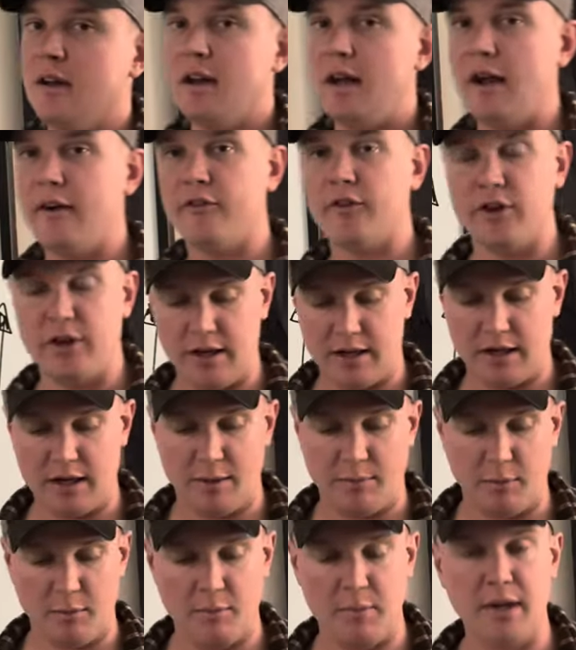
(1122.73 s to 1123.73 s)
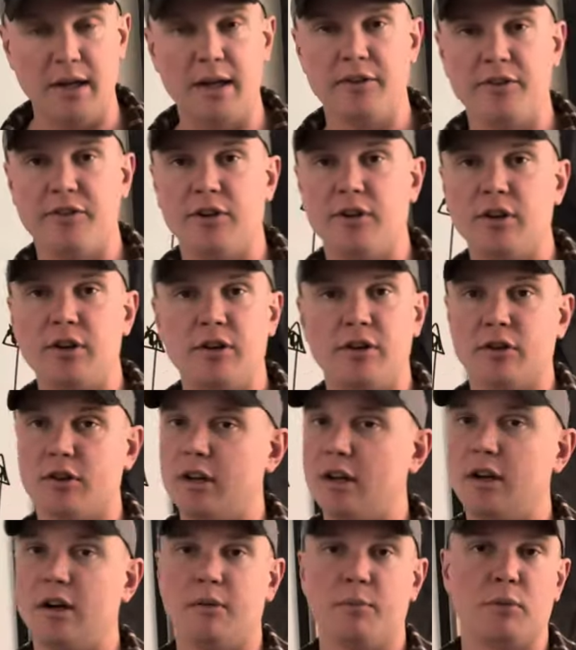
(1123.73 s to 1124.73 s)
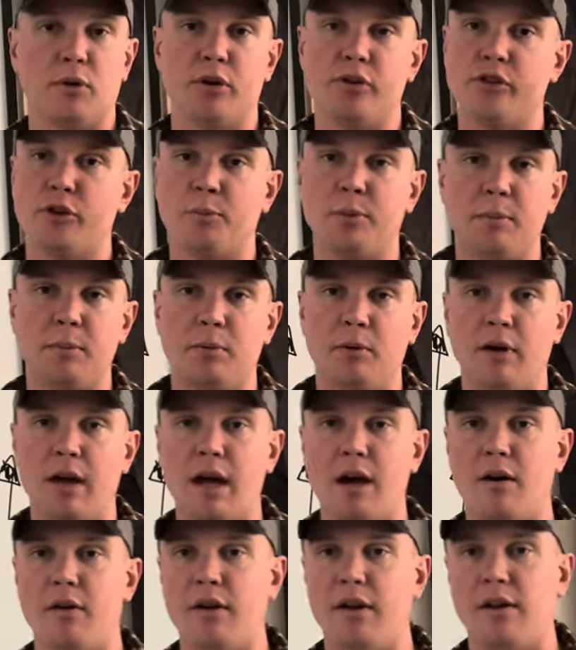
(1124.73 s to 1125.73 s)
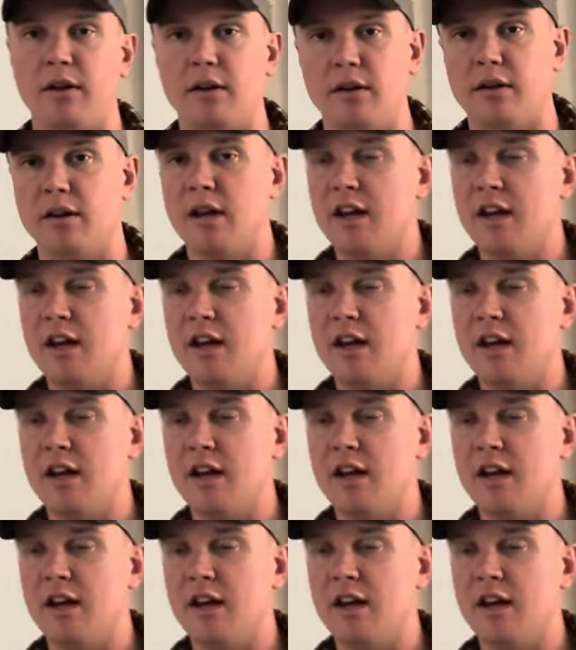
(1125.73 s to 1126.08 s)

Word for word: every couple minutes, you're going to burn your people out. And